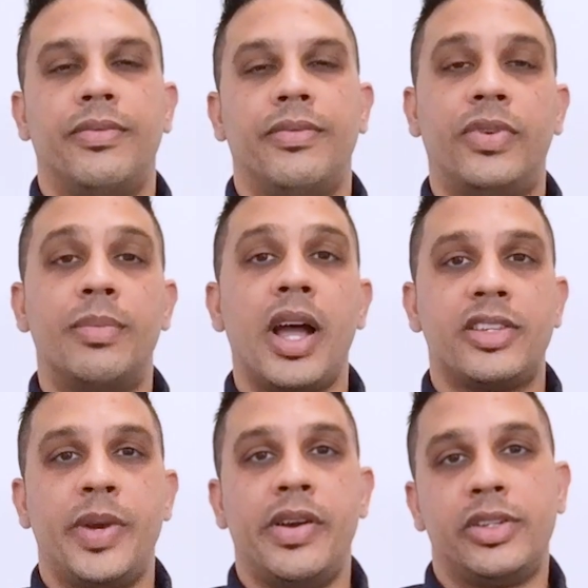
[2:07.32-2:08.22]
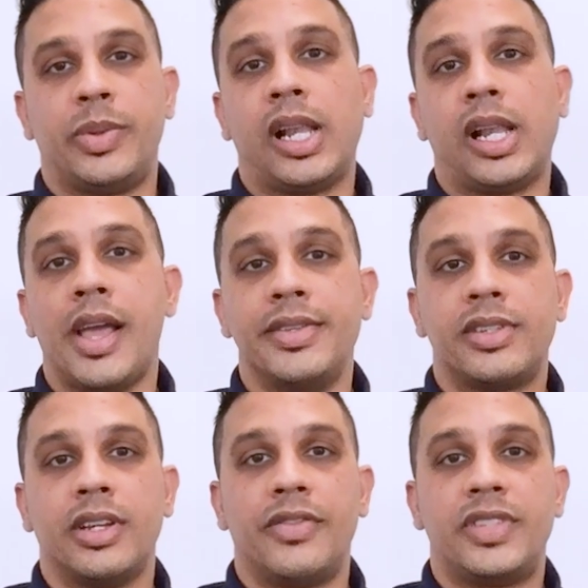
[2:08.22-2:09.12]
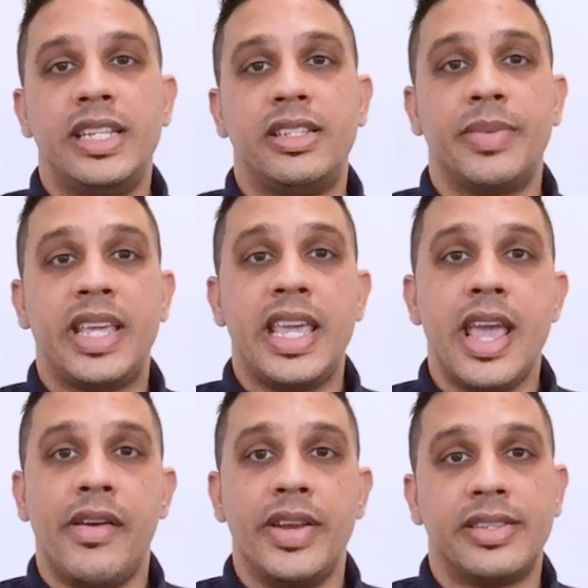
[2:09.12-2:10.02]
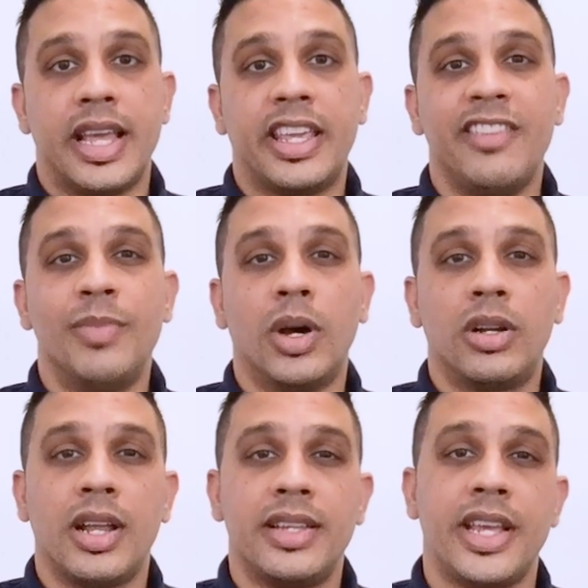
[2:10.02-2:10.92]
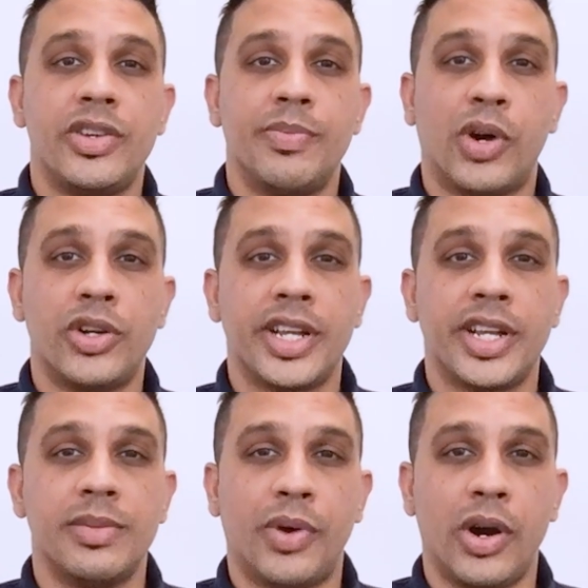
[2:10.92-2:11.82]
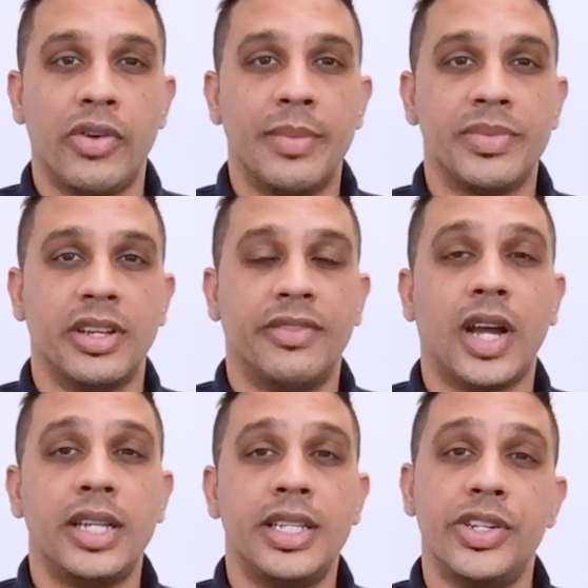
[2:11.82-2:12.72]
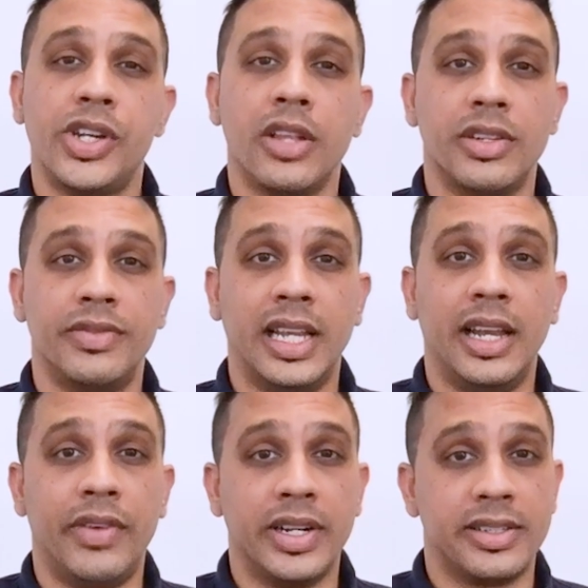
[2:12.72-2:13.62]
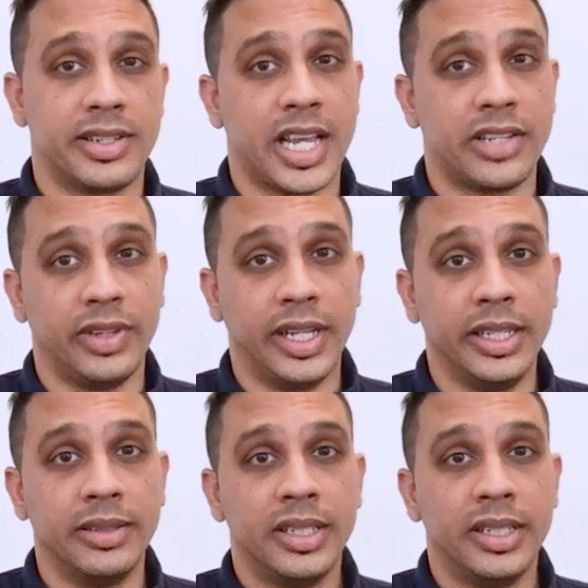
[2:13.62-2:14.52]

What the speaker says: From my experience with clients, I've seen some key areas that give modernisation projects and programs a fighting chance of delivering successfully.